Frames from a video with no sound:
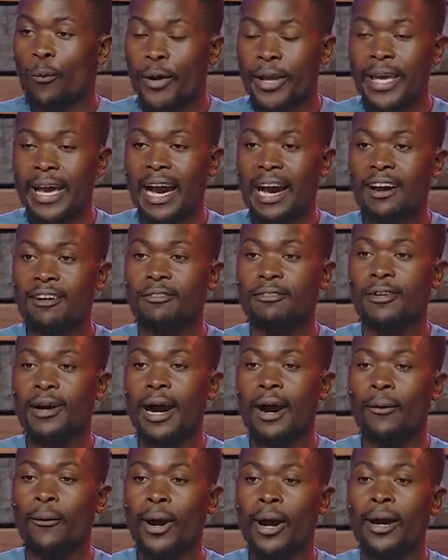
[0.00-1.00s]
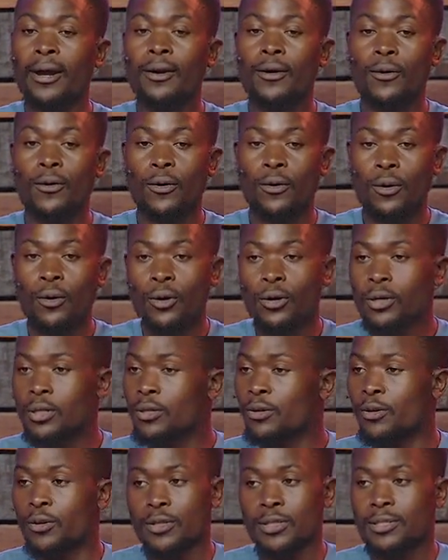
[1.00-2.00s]
We have our own
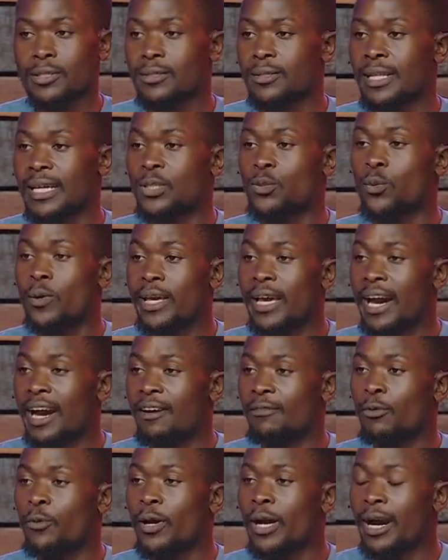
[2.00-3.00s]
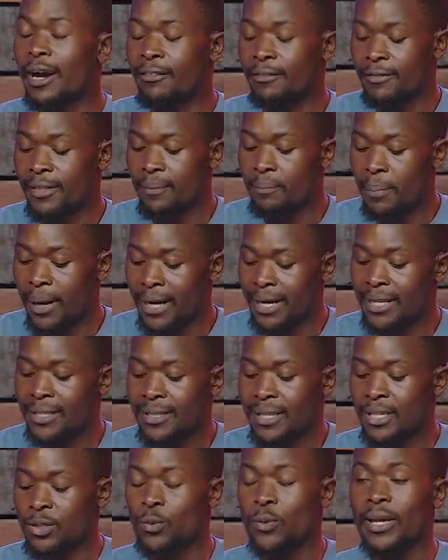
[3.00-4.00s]
cross that we have. We have the
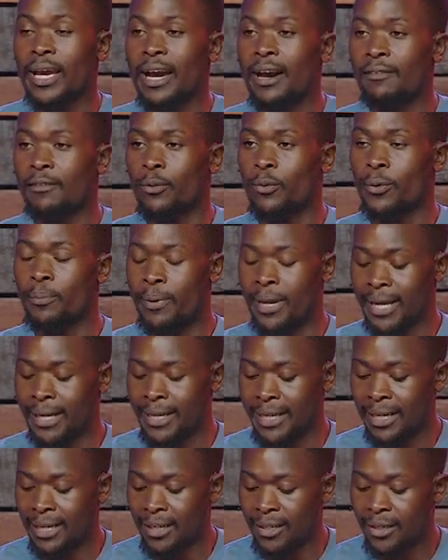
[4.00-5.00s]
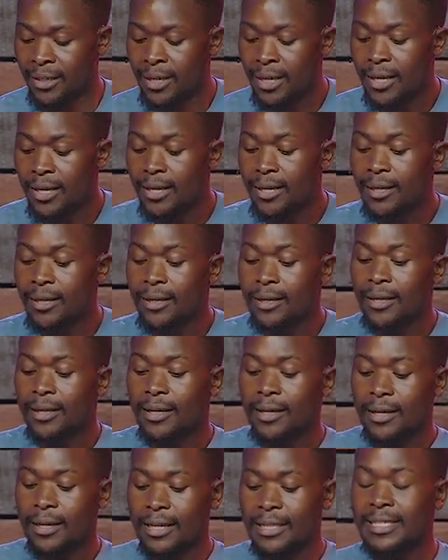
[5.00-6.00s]
burden that we bear daily.
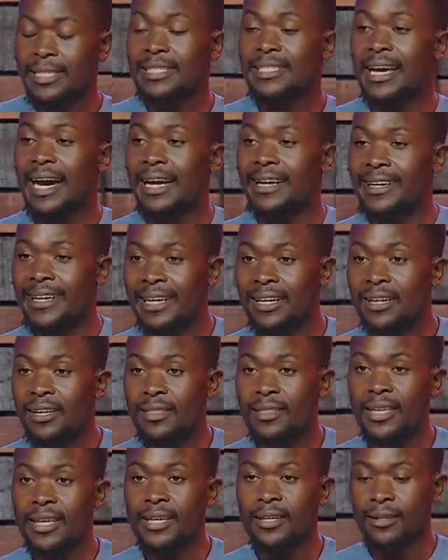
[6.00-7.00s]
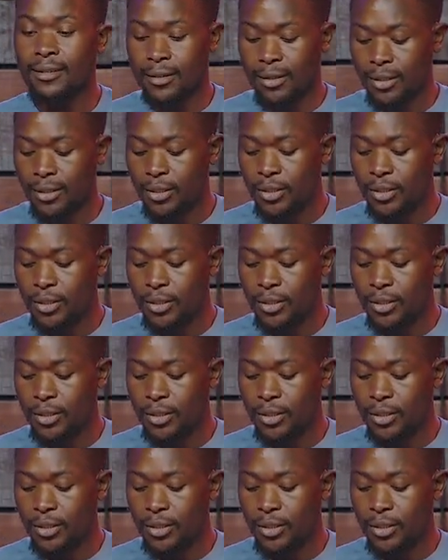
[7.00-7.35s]
It is a daily thing.